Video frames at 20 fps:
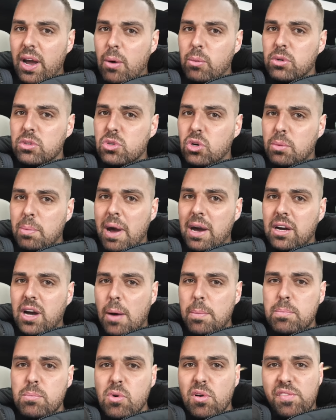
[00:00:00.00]
I want to talk about a
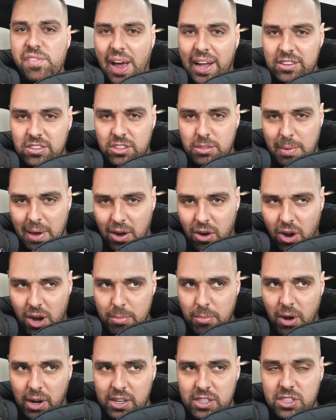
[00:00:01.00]
couple more factors about high
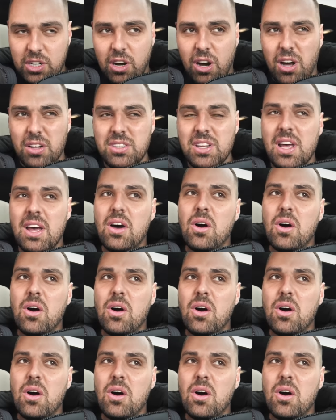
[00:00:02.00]
mileage cars.